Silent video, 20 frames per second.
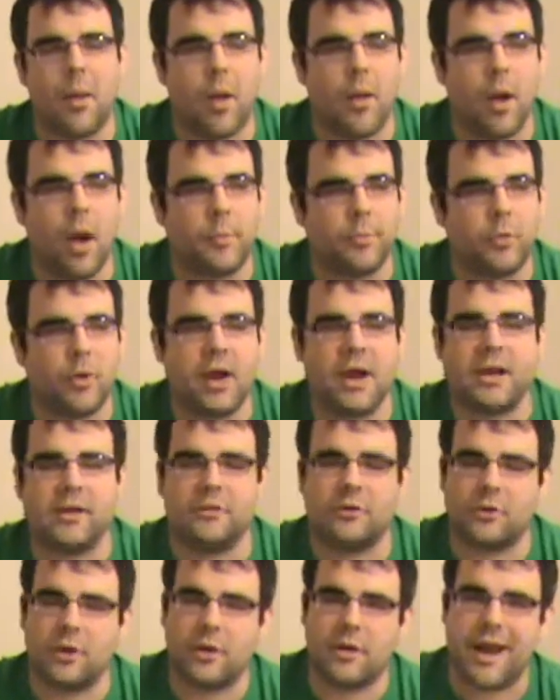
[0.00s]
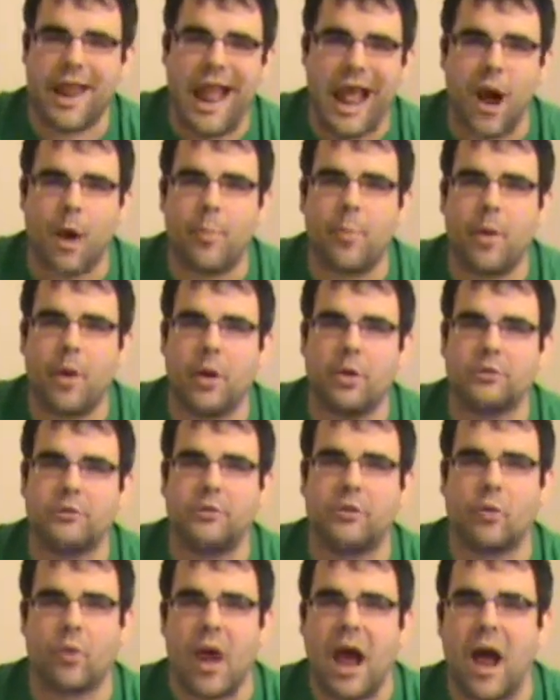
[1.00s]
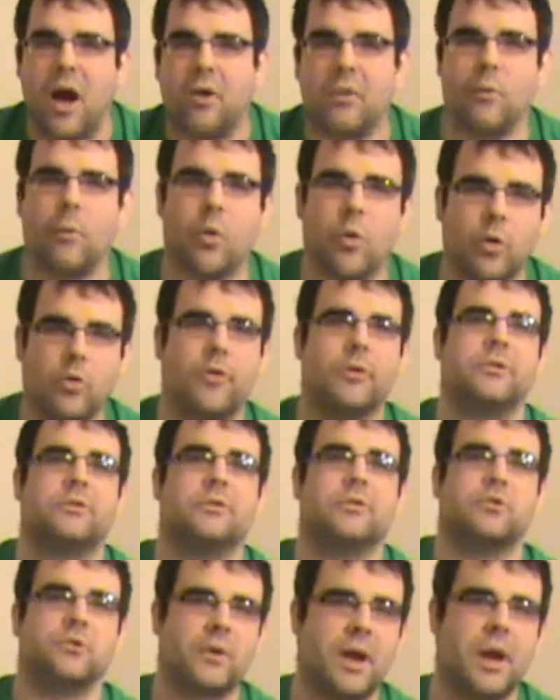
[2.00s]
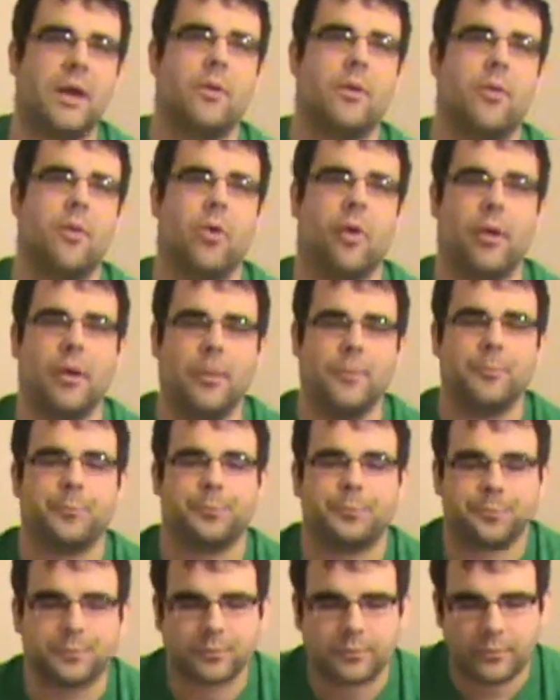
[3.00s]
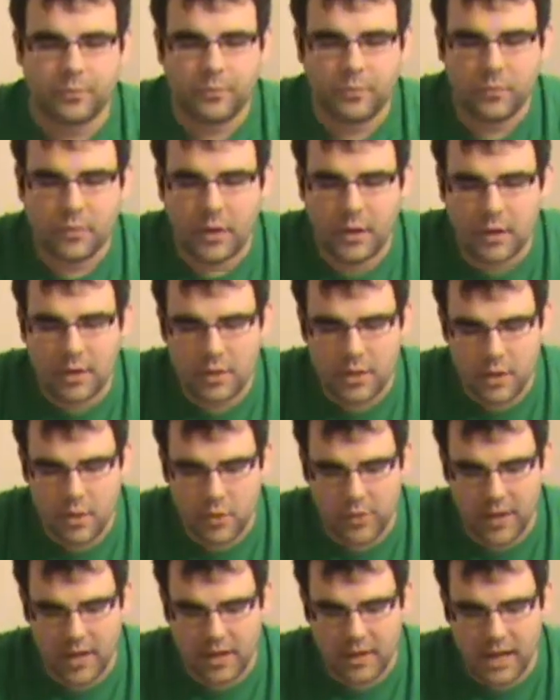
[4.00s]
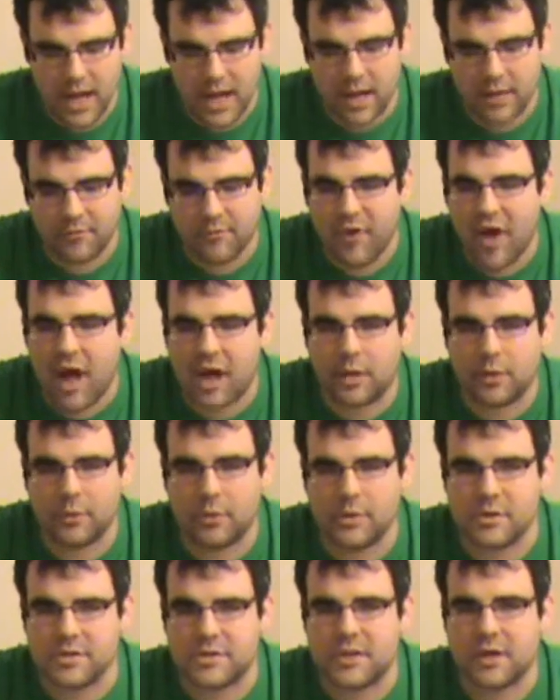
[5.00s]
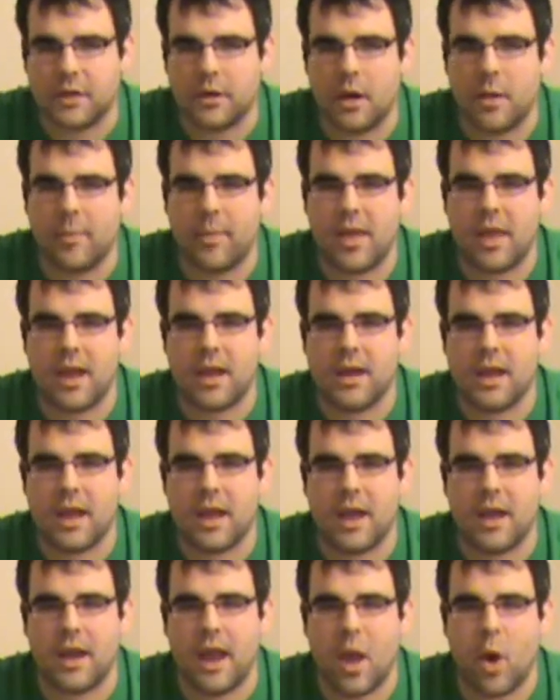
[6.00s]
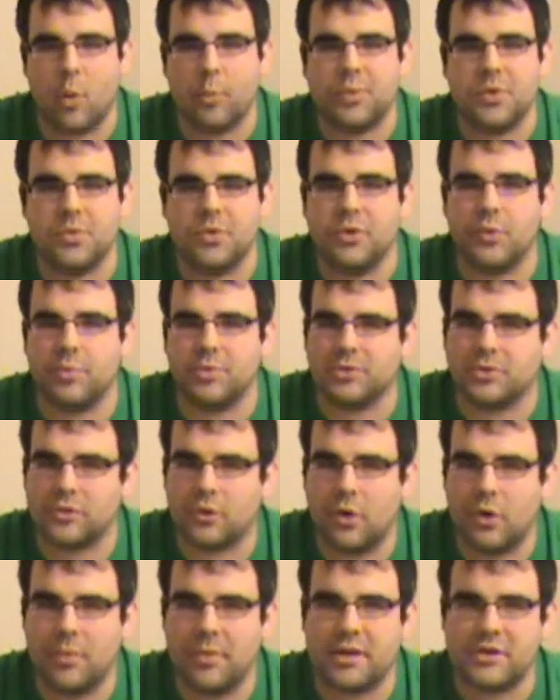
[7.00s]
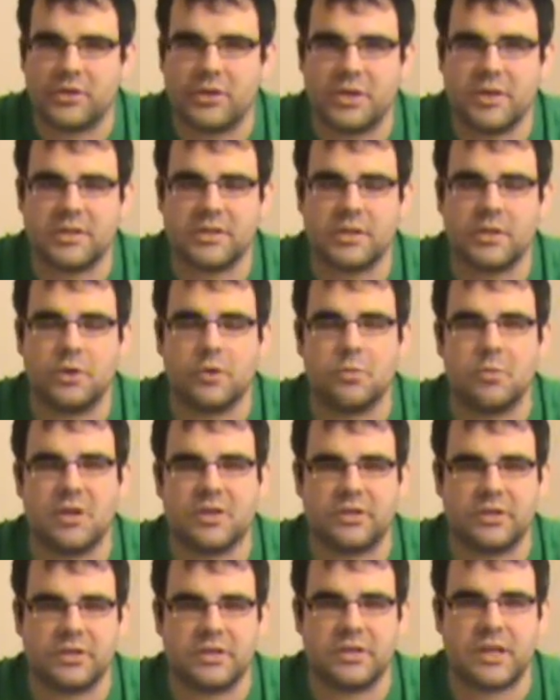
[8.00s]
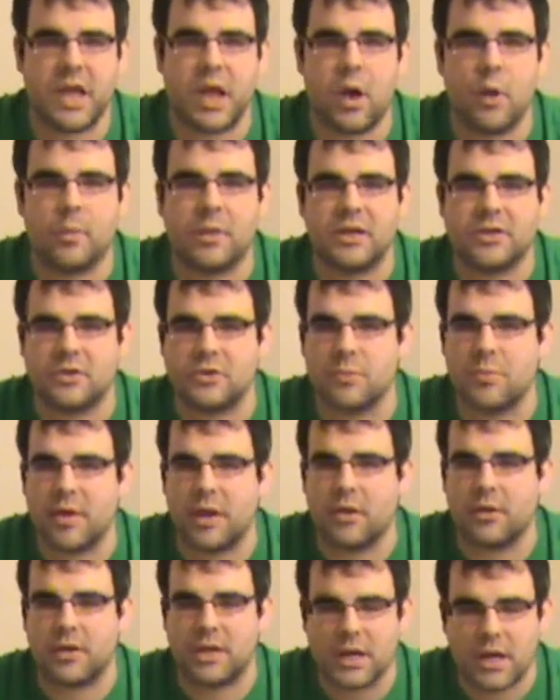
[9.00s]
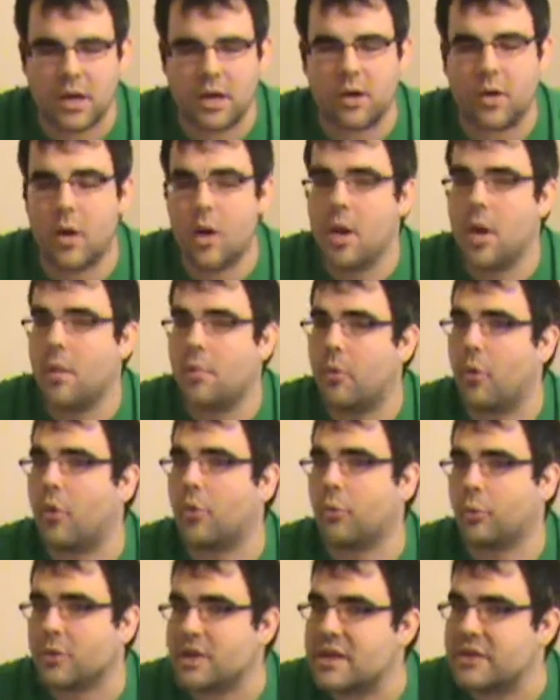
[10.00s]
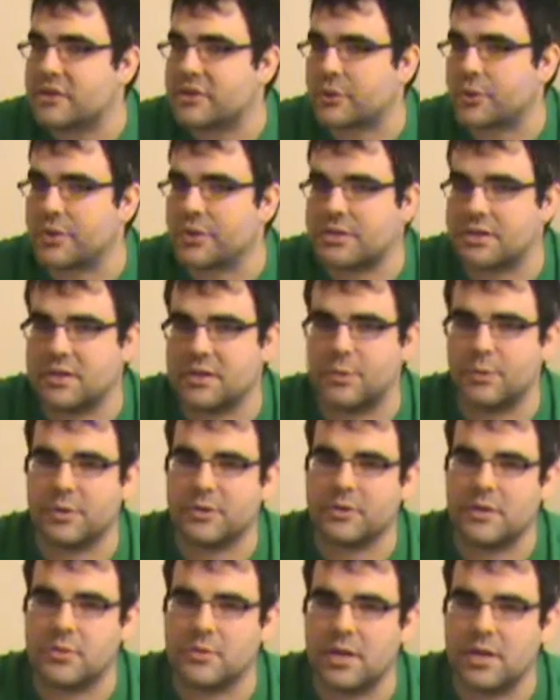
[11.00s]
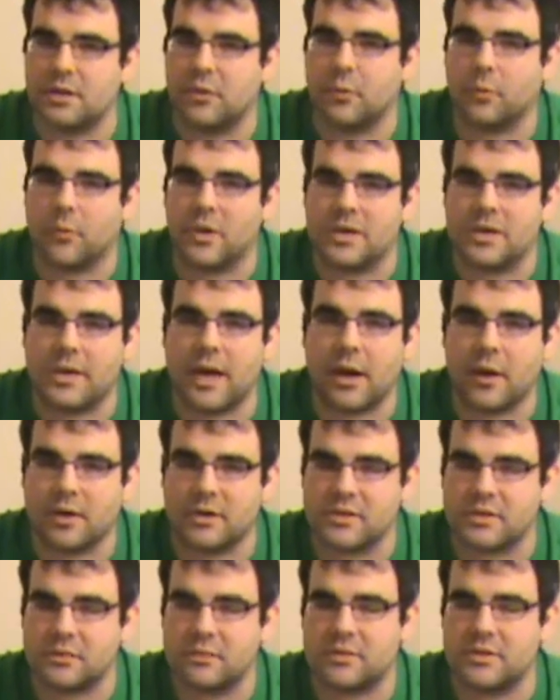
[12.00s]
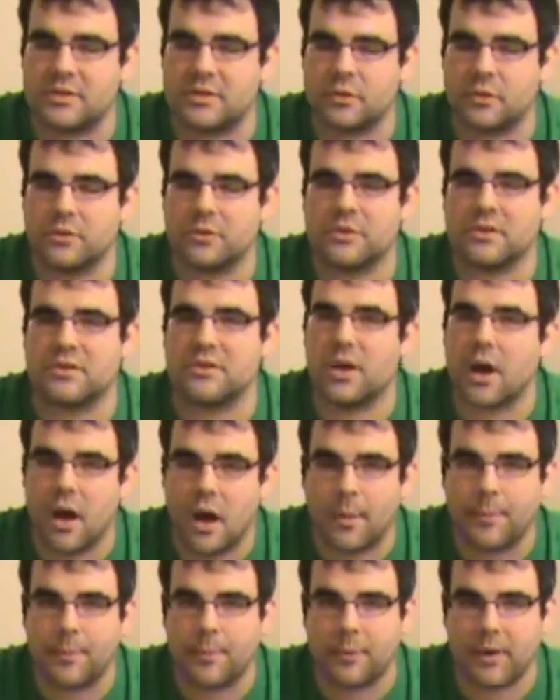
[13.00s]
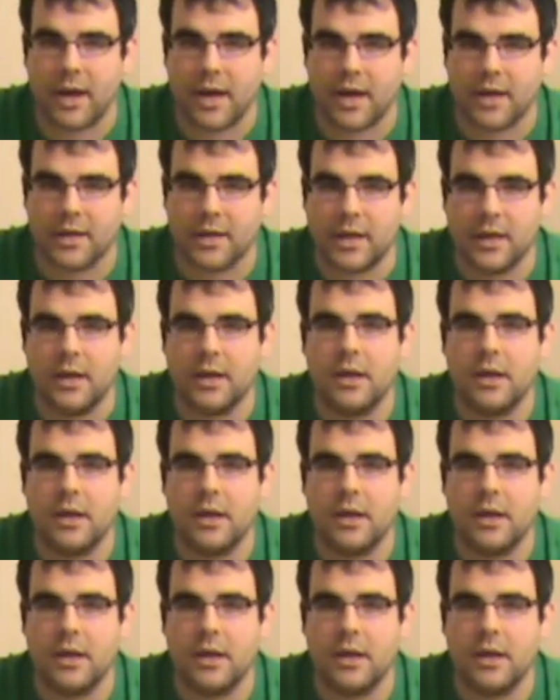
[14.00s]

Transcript: upgrading certain outposts throughout Warlord to Draenor. You can get followers to come in and help you do patrol missions and do missions to help get you better gear, more resources, which you need the re garrison resources to upgrade